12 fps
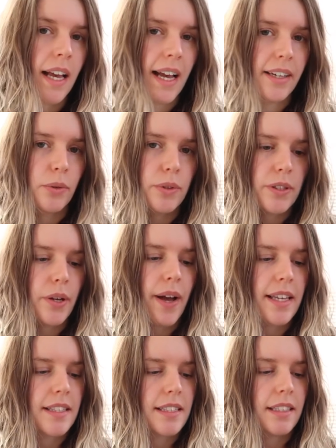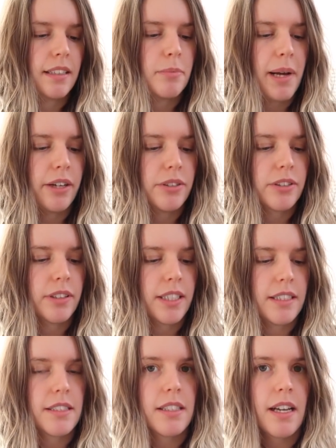And it also has this little pouch on
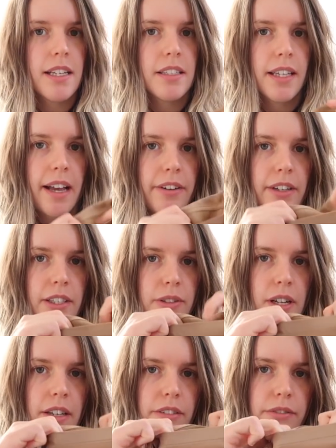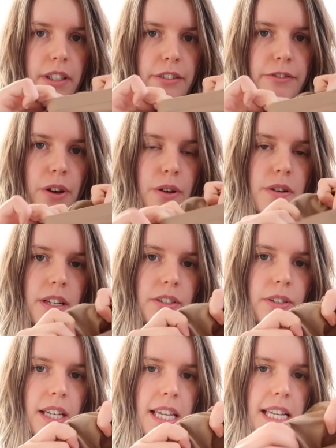the inside to carry your kind of like phone and
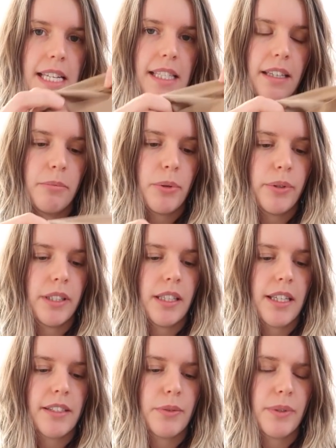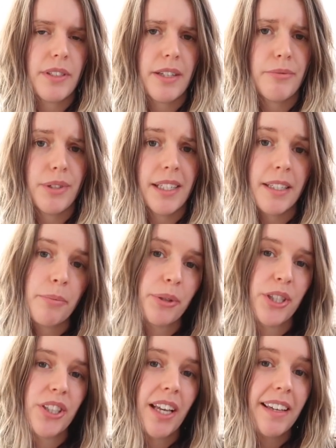your keys and important things, which I really
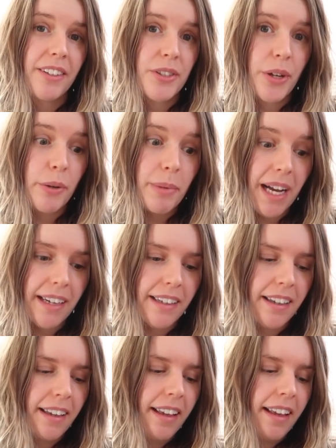appreciate in a tote bag.